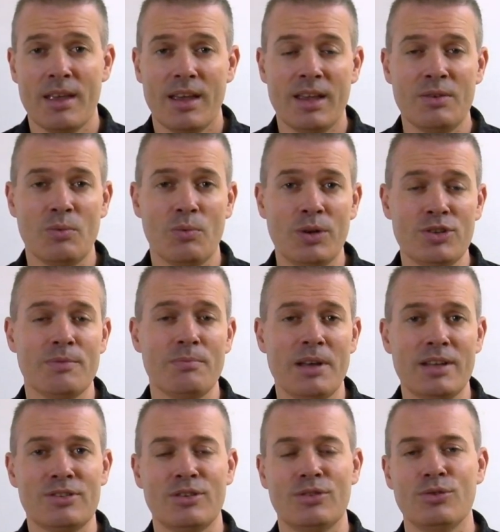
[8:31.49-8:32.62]
And once you've
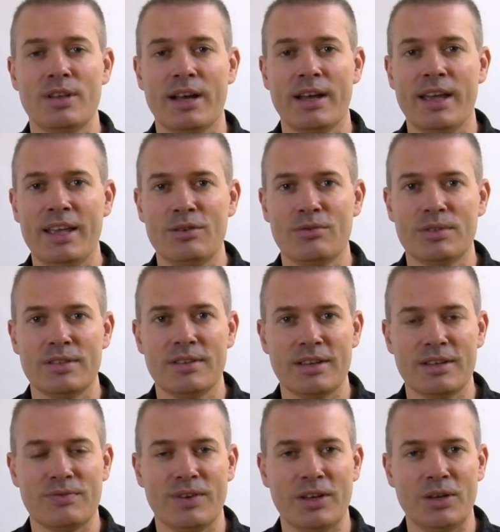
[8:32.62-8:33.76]
managed to do that, head over to the
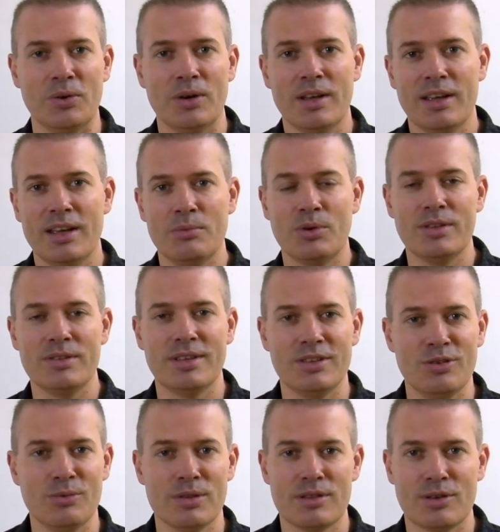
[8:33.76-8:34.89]
next video and we'll
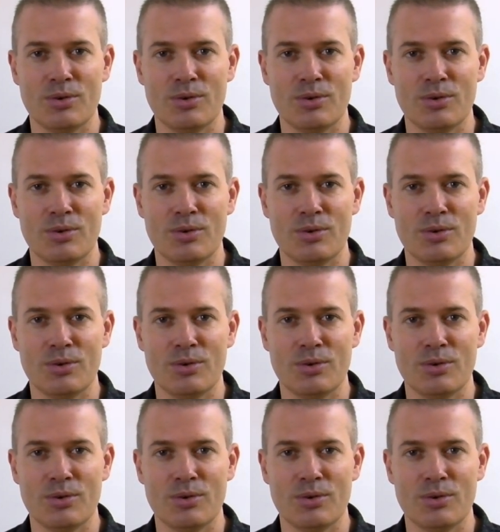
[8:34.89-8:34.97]
continue with the